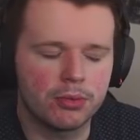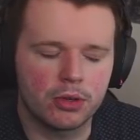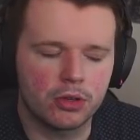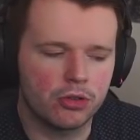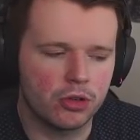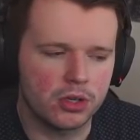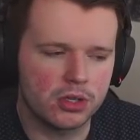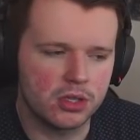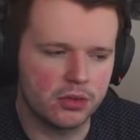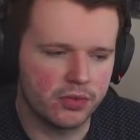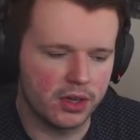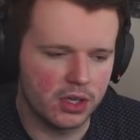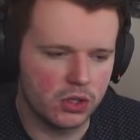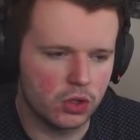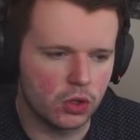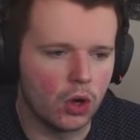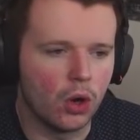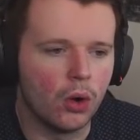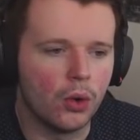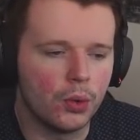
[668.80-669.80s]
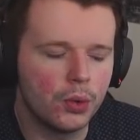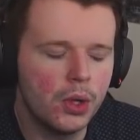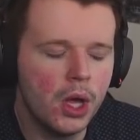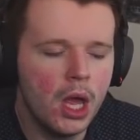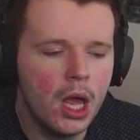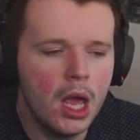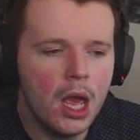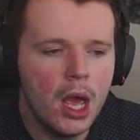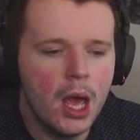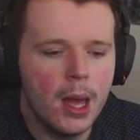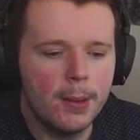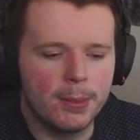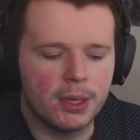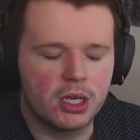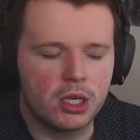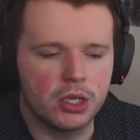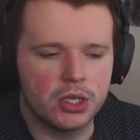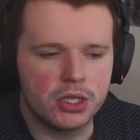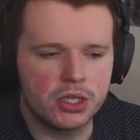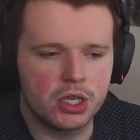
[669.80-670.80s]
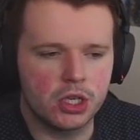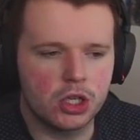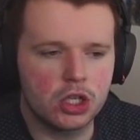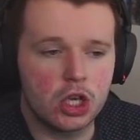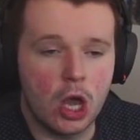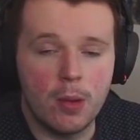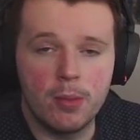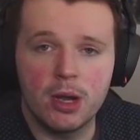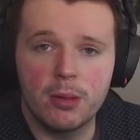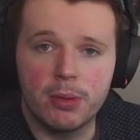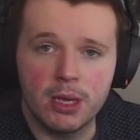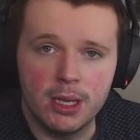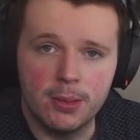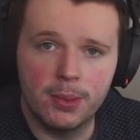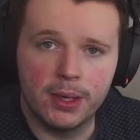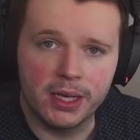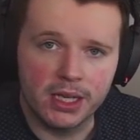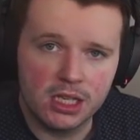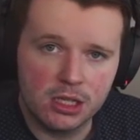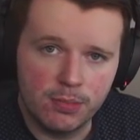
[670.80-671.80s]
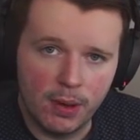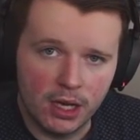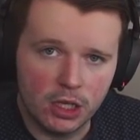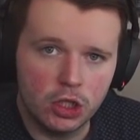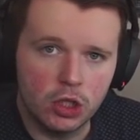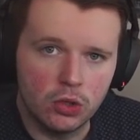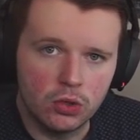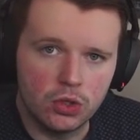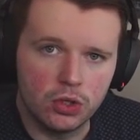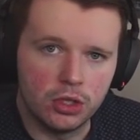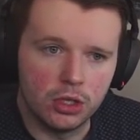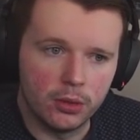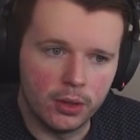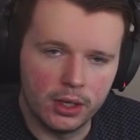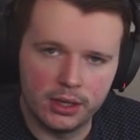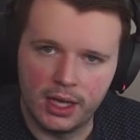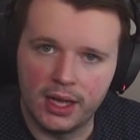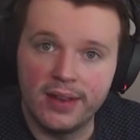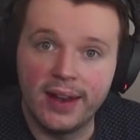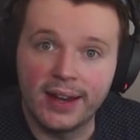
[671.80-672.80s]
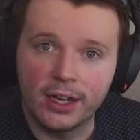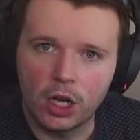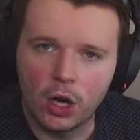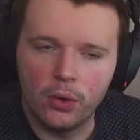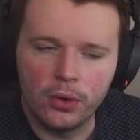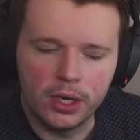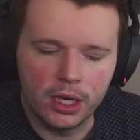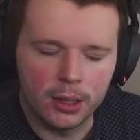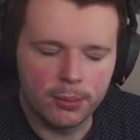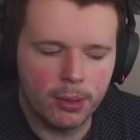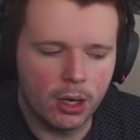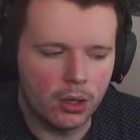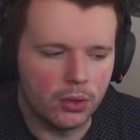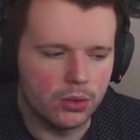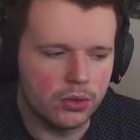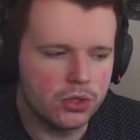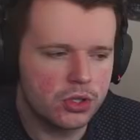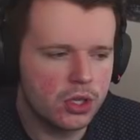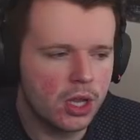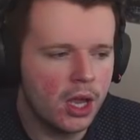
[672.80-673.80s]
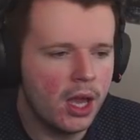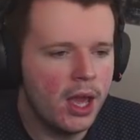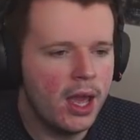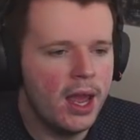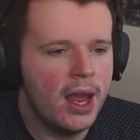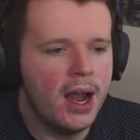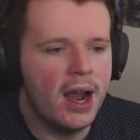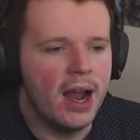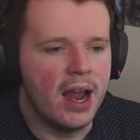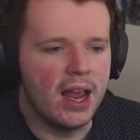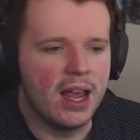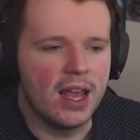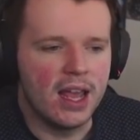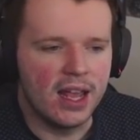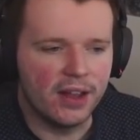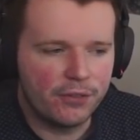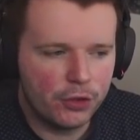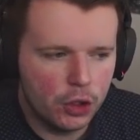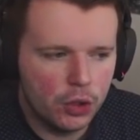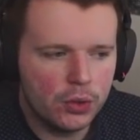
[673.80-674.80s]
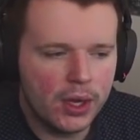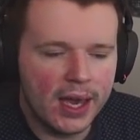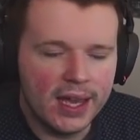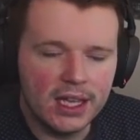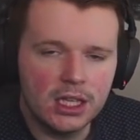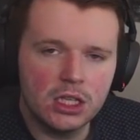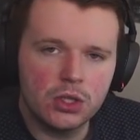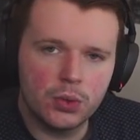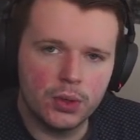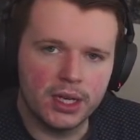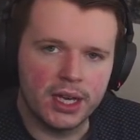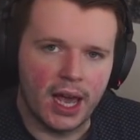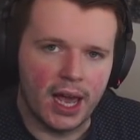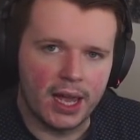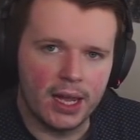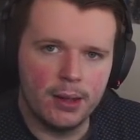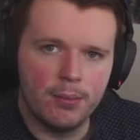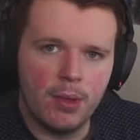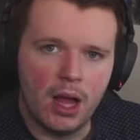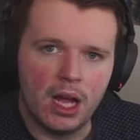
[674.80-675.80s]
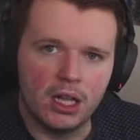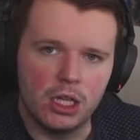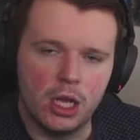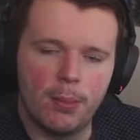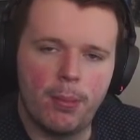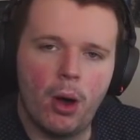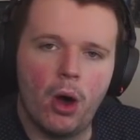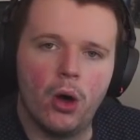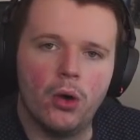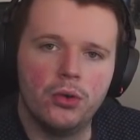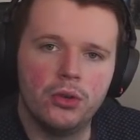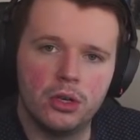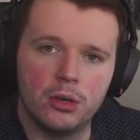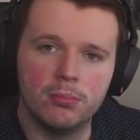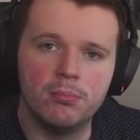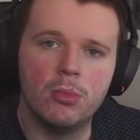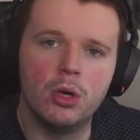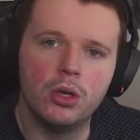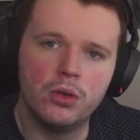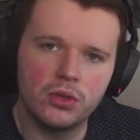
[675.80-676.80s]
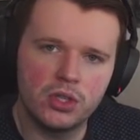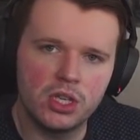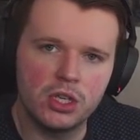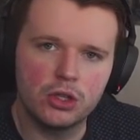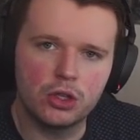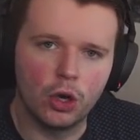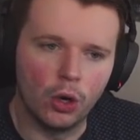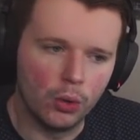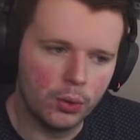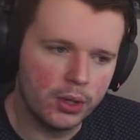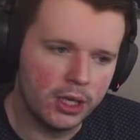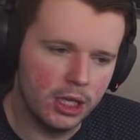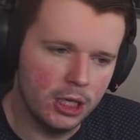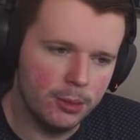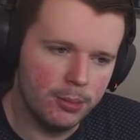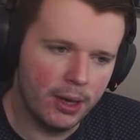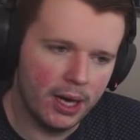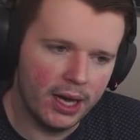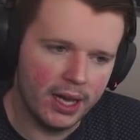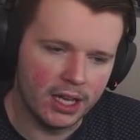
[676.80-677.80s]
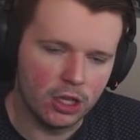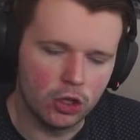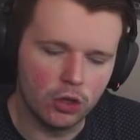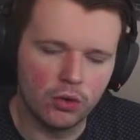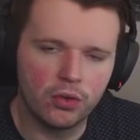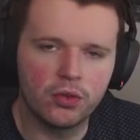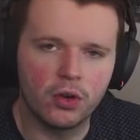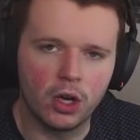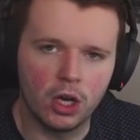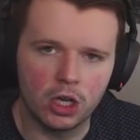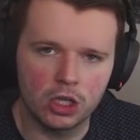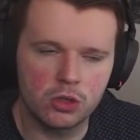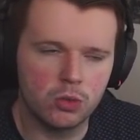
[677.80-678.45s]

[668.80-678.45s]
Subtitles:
across the face of goal because so many people expect you to do it. They then go near post. If you get into a game and the opponent moves his goalkeeper in your first